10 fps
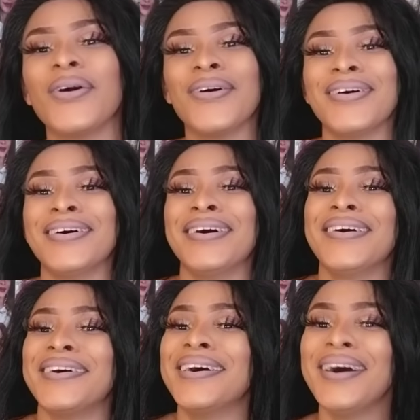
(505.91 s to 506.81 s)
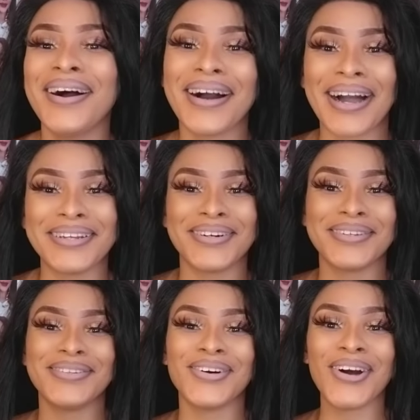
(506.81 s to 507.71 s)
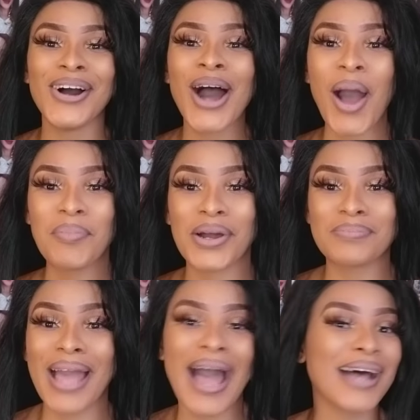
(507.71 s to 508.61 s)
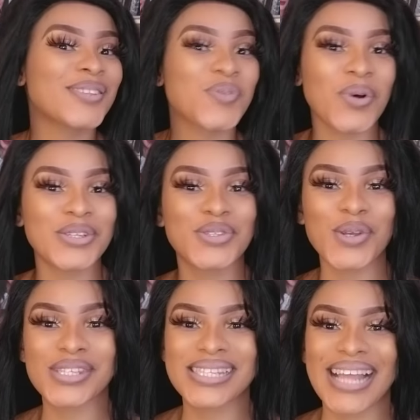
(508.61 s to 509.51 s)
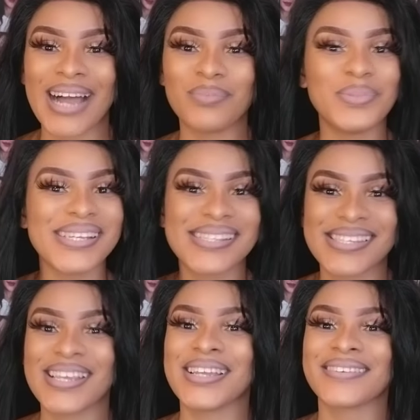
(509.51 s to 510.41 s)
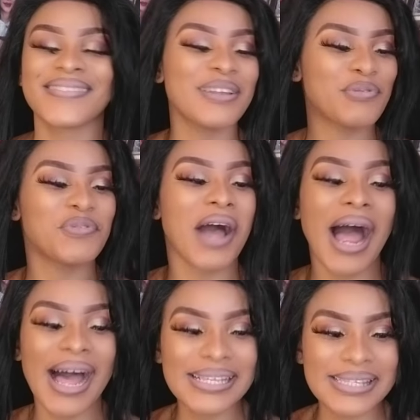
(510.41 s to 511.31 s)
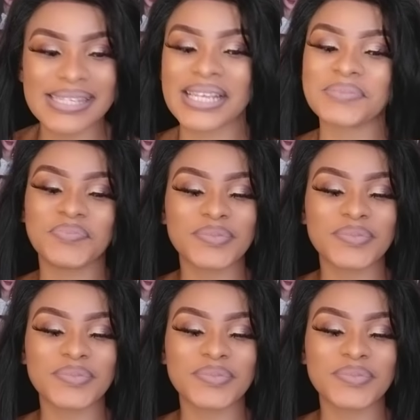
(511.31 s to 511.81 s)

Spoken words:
I don't know, but my heart was just like beating really fast,